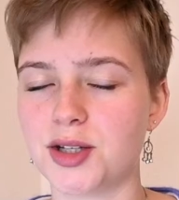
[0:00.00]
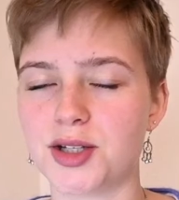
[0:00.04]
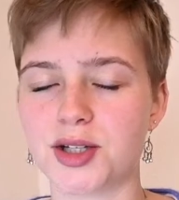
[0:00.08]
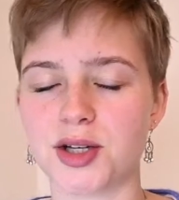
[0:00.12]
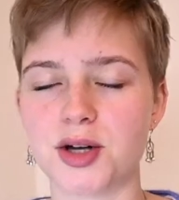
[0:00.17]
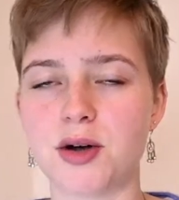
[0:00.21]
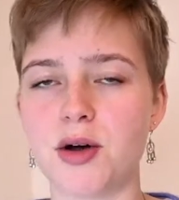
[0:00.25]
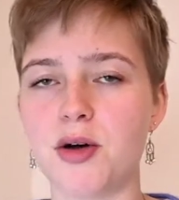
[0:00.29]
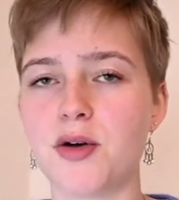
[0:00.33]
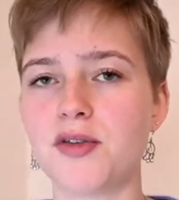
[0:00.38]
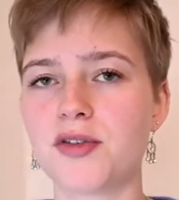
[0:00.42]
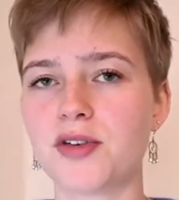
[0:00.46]
So
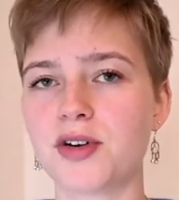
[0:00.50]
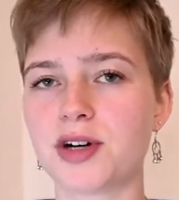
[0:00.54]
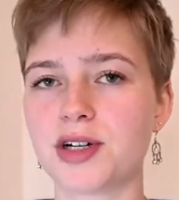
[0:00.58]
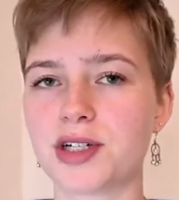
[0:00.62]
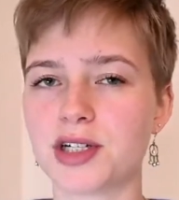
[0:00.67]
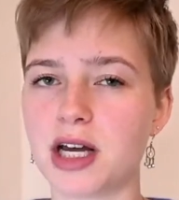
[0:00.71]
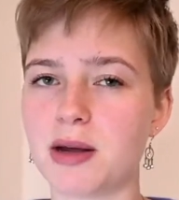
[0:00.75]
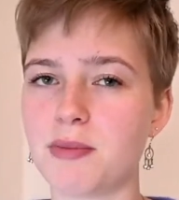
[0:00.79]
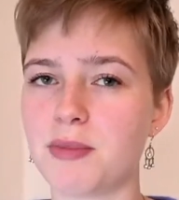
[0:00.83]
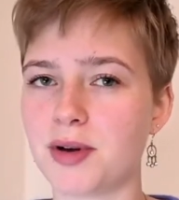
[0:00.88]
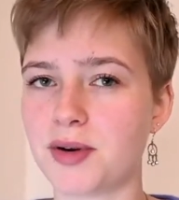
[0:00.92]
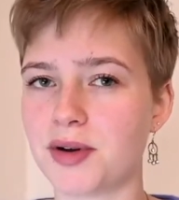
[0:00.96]
over a
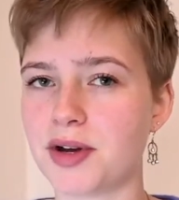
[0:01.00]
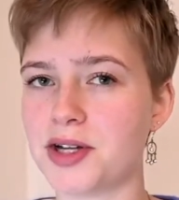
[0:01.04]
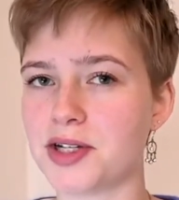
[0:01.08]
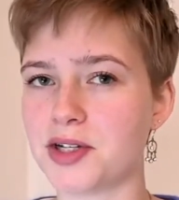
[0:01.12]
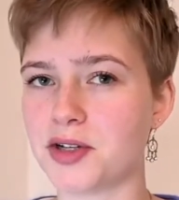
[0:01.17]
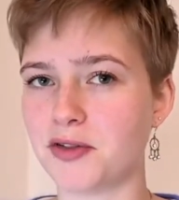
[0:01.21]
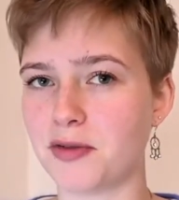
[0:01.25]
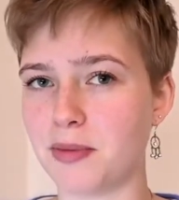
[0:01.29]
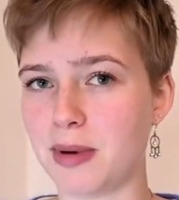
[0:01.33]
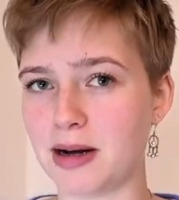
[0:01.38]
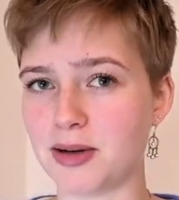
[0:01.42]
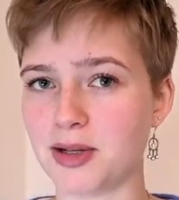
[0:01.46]
time period of
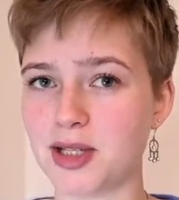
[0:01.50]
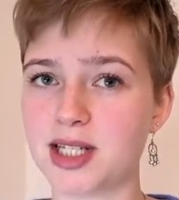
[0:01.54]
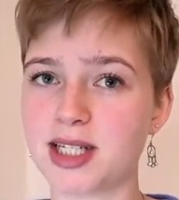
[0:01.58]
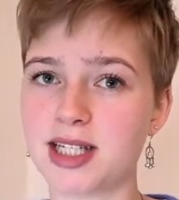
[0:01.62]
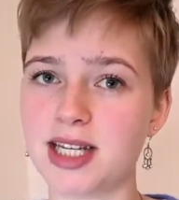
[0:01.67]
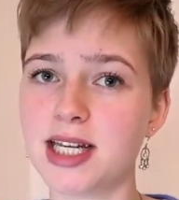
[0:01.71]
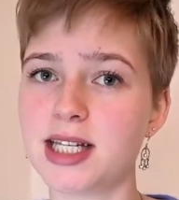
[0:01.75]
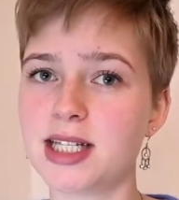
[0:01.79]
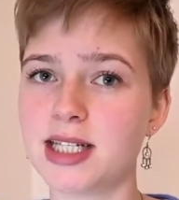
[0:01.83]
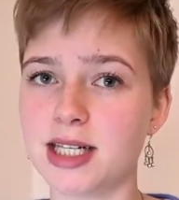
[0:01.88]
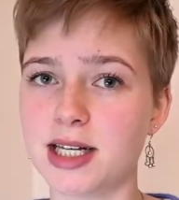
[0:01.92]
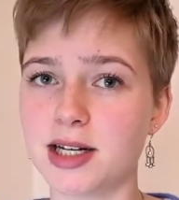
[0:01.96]
about
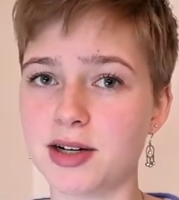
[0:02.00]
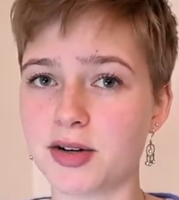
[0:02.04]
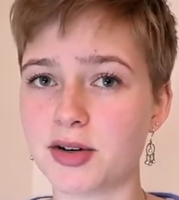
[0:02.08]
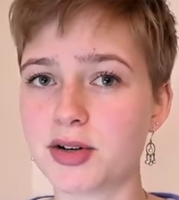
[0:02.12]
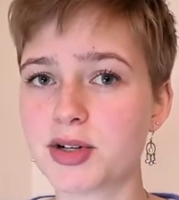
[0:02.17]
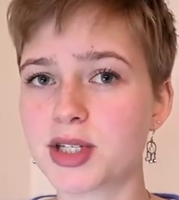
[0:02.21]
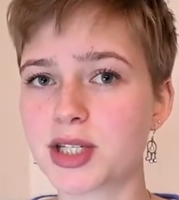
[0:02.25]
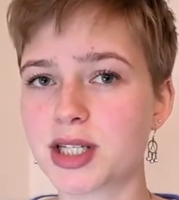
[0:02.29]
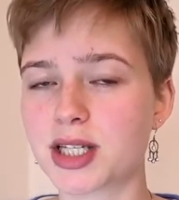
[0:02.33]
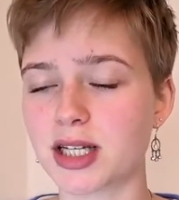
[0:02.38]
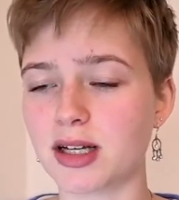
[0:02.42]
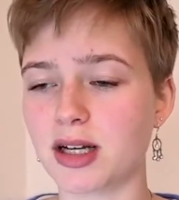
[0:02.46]
6
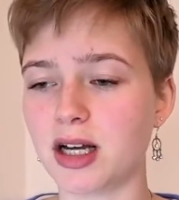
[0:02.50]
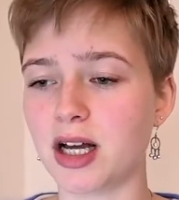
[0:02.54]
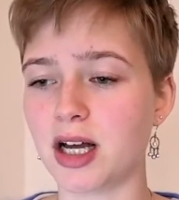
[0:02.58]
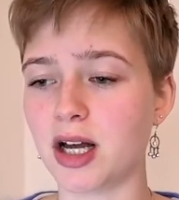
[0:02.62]
years,